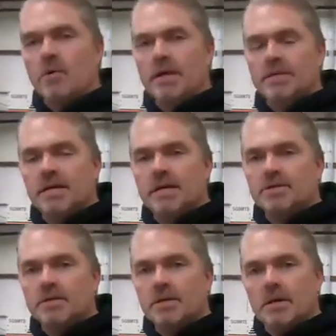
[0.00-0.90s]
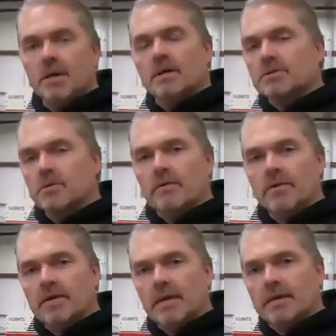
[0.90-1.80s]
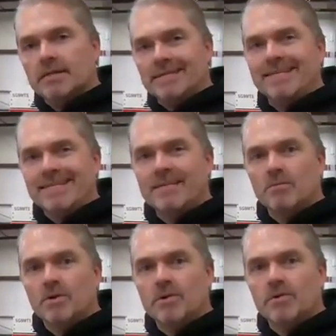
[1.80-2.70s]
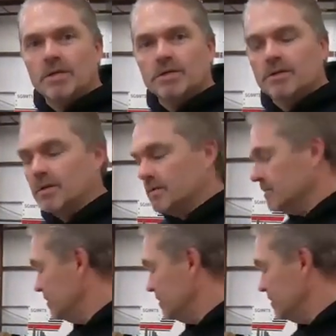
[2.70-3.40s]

orientation so everything is similar to each other